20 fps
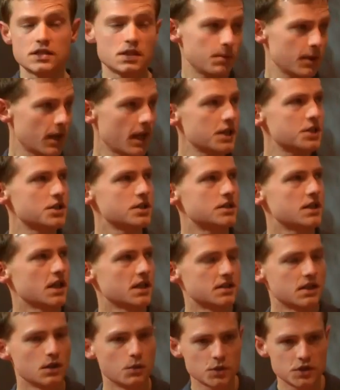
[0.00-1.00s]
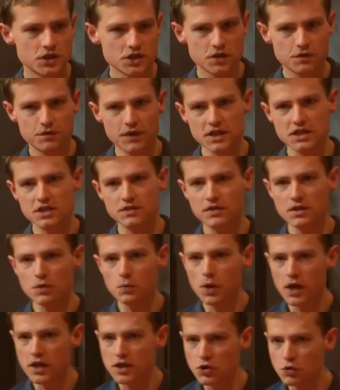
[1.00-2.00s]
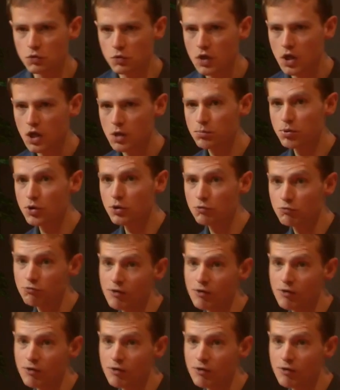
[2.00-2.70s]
simulation testing, which is effectively where you put